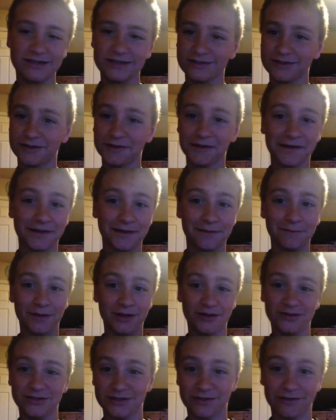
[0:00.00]
sorry that I'm
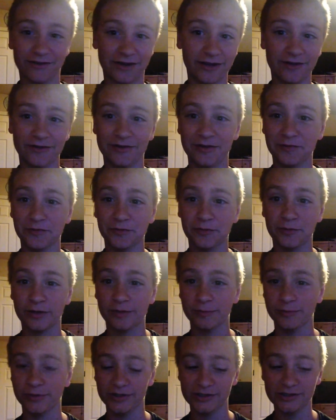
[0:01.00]
bouncing around
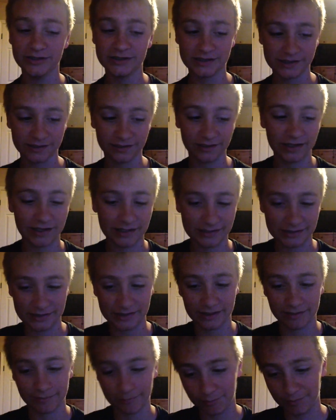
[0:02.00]
everywhere, but this is the last
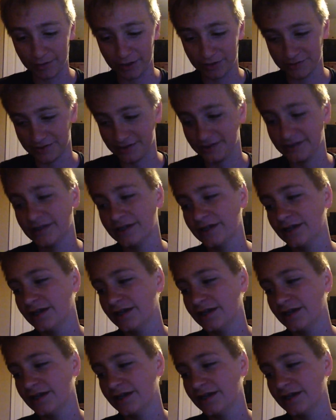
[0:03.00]
time I'm bouncing.